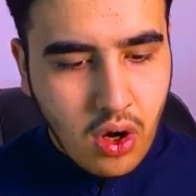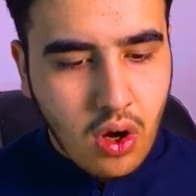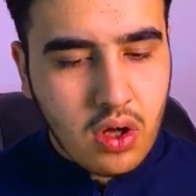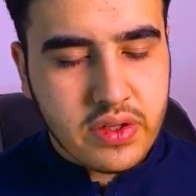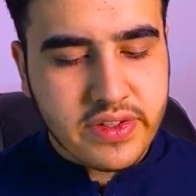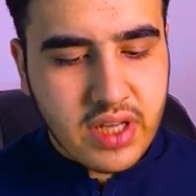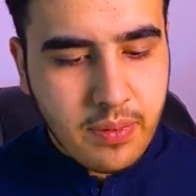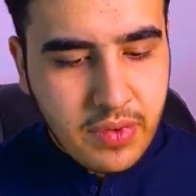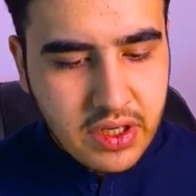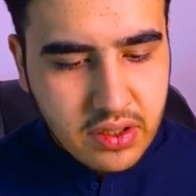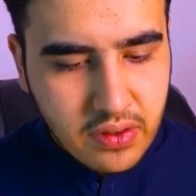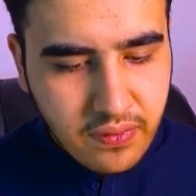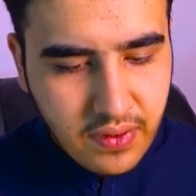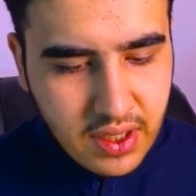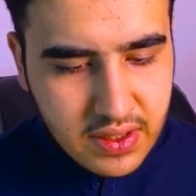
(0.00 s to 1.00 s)
On some
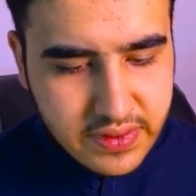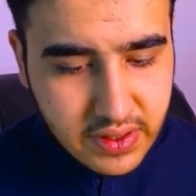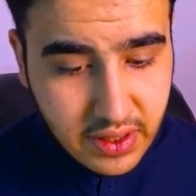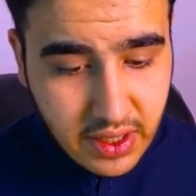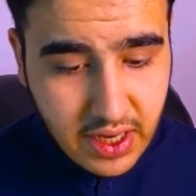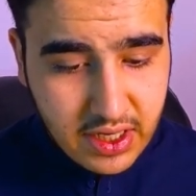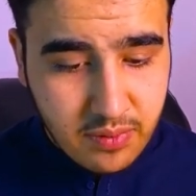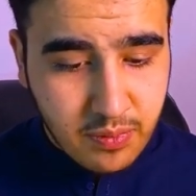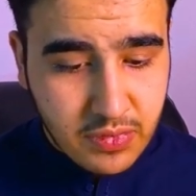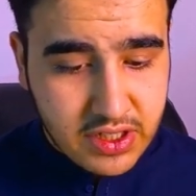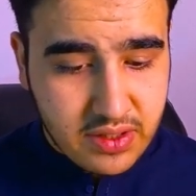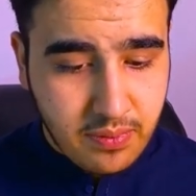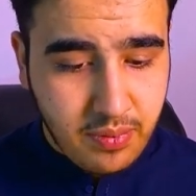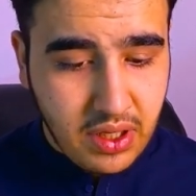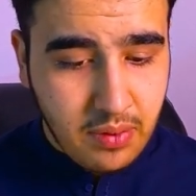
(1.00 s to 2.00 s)
interface, it
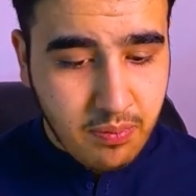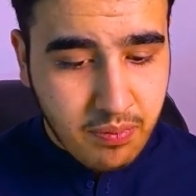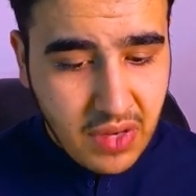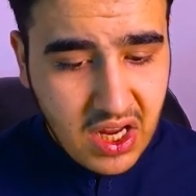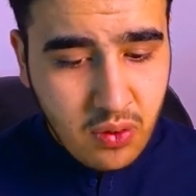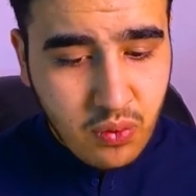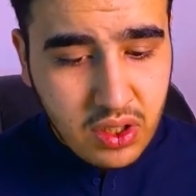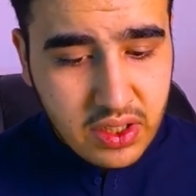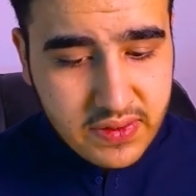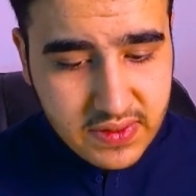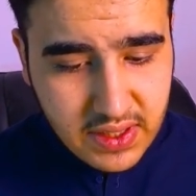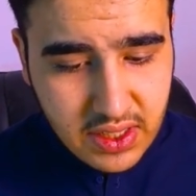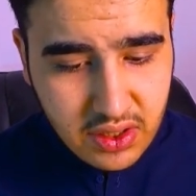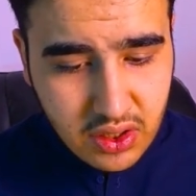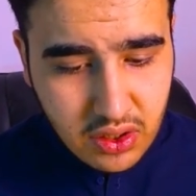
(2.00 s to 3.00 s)
must be manually
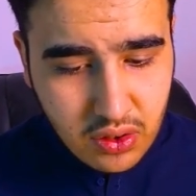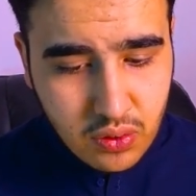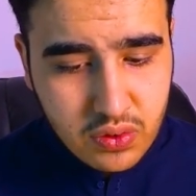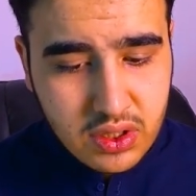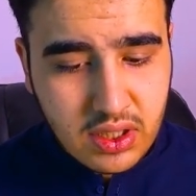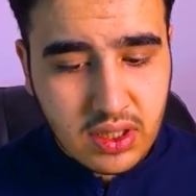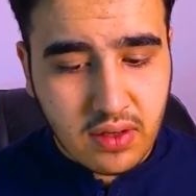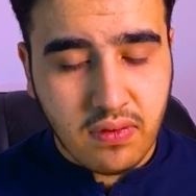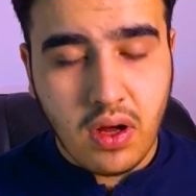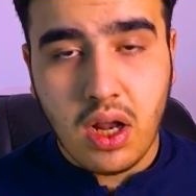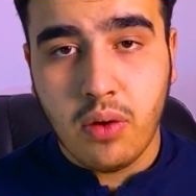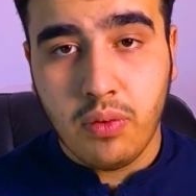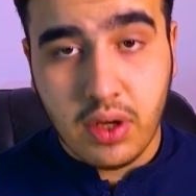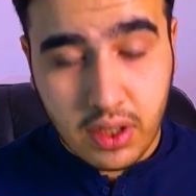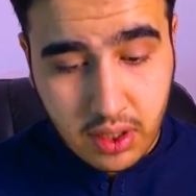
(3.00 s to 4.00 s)
set using the
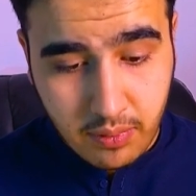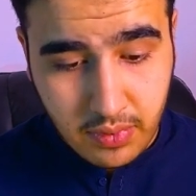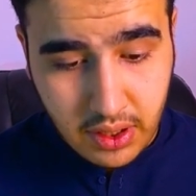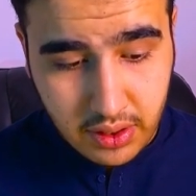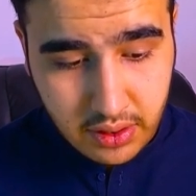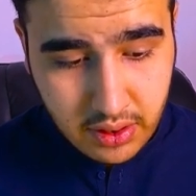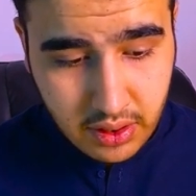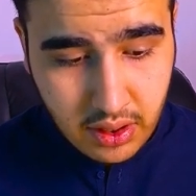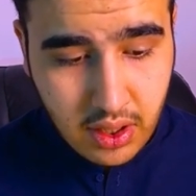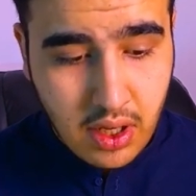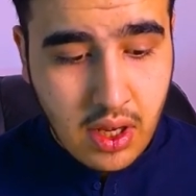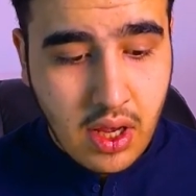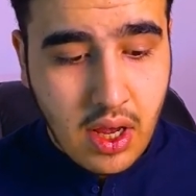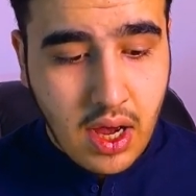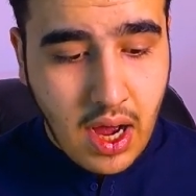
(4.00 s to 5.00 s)
following command.
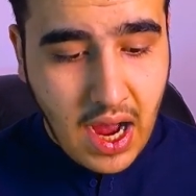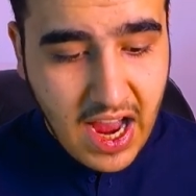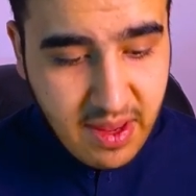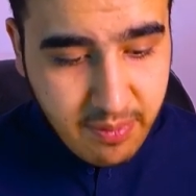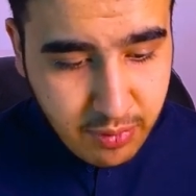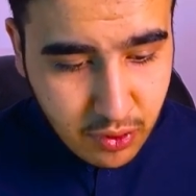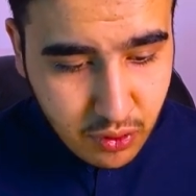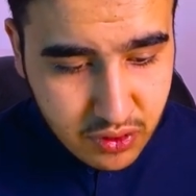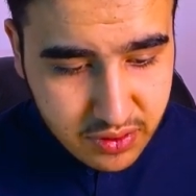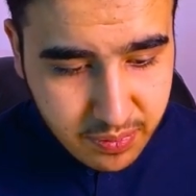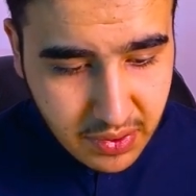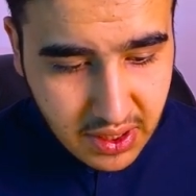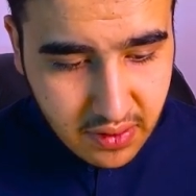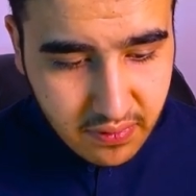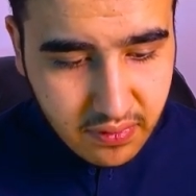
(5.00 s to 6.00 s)
IP
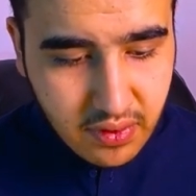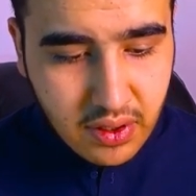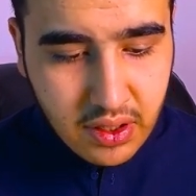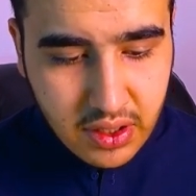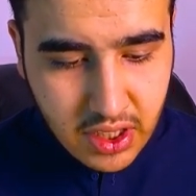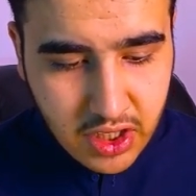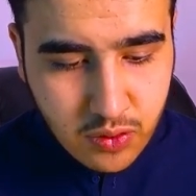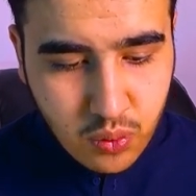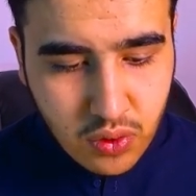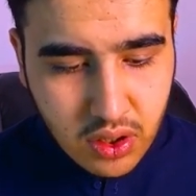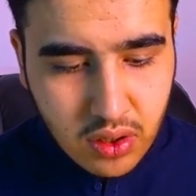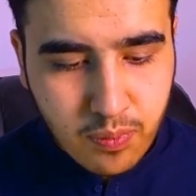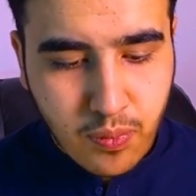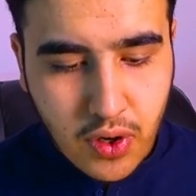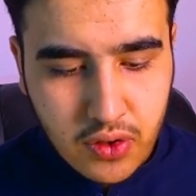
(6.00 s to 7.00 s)
OSPF
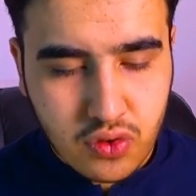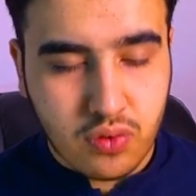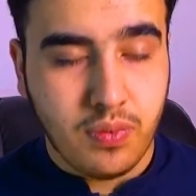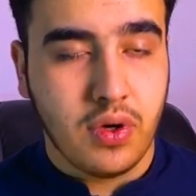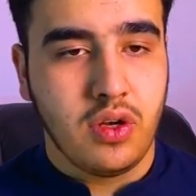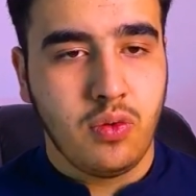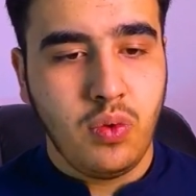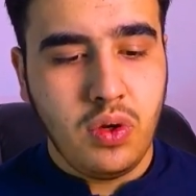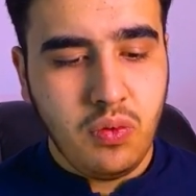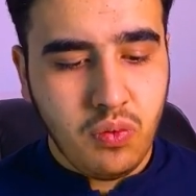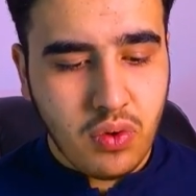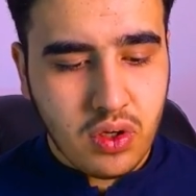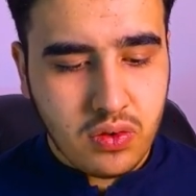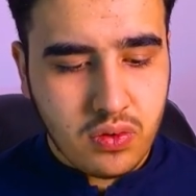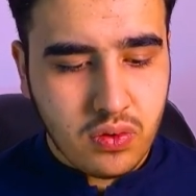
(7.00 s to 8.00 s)
network point-to-point. When you
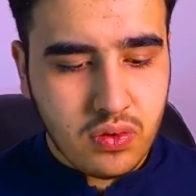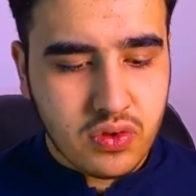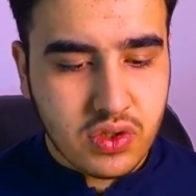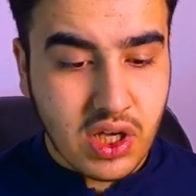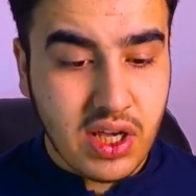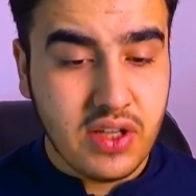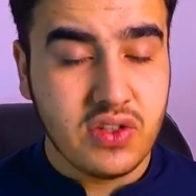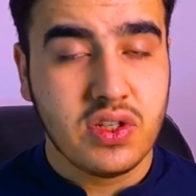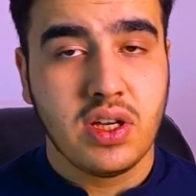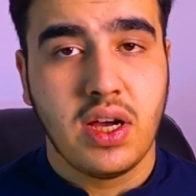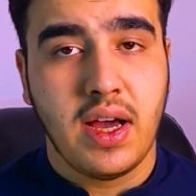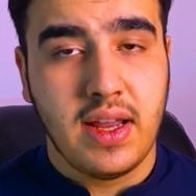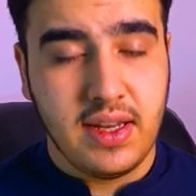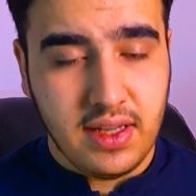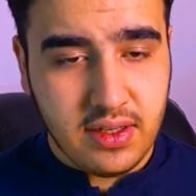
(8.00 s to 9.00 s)
want to change
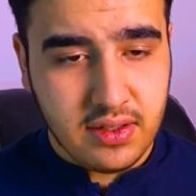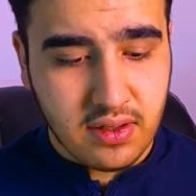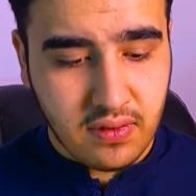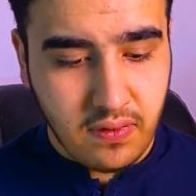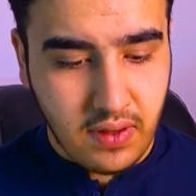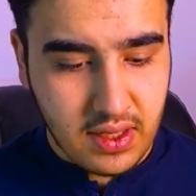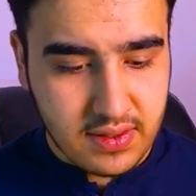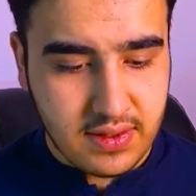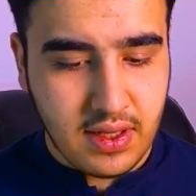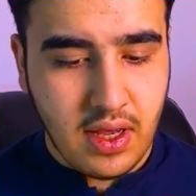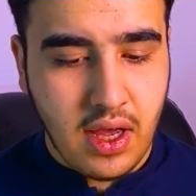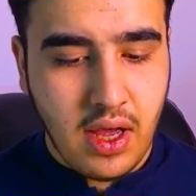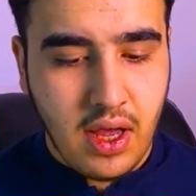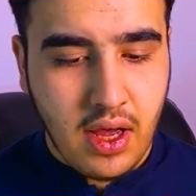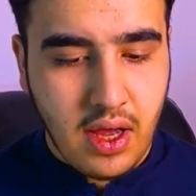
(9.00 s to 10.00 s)
an interface
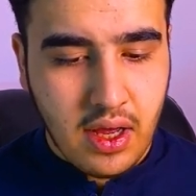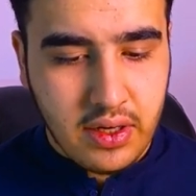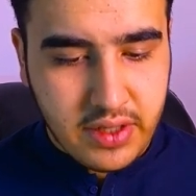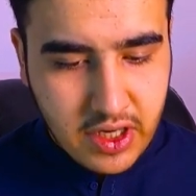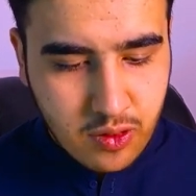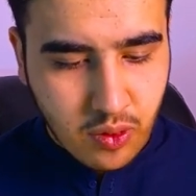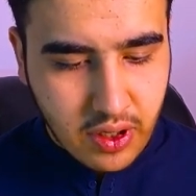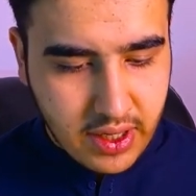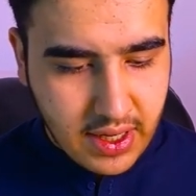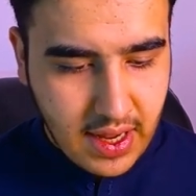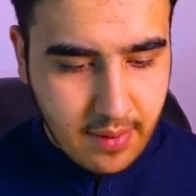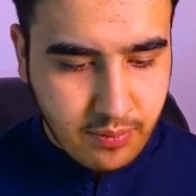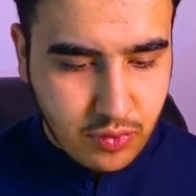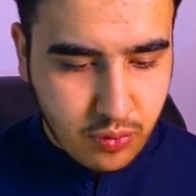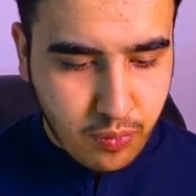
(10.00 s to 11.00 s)
network type
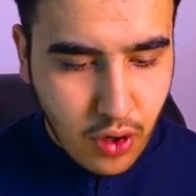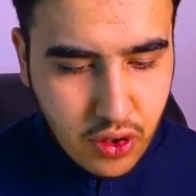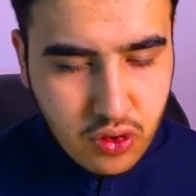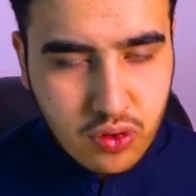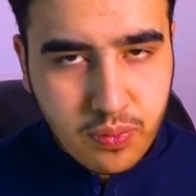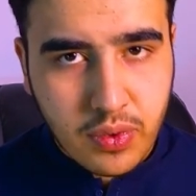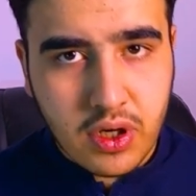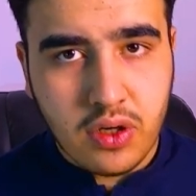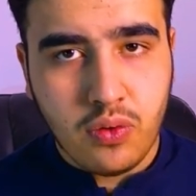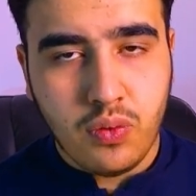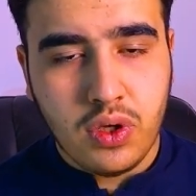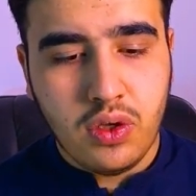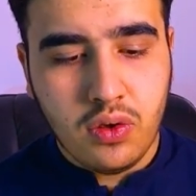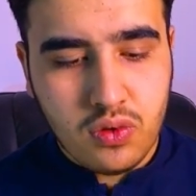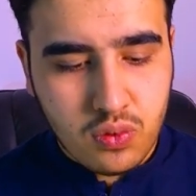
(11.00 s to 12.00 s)
to point-to-point,
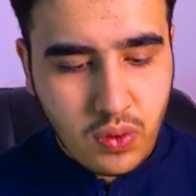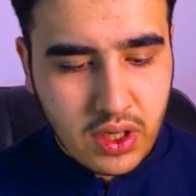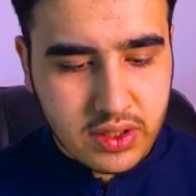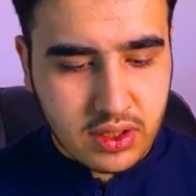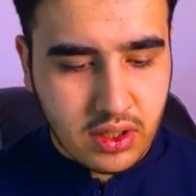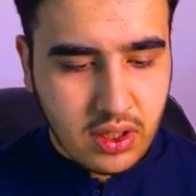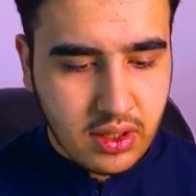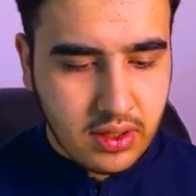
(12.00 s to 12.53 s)
we use what?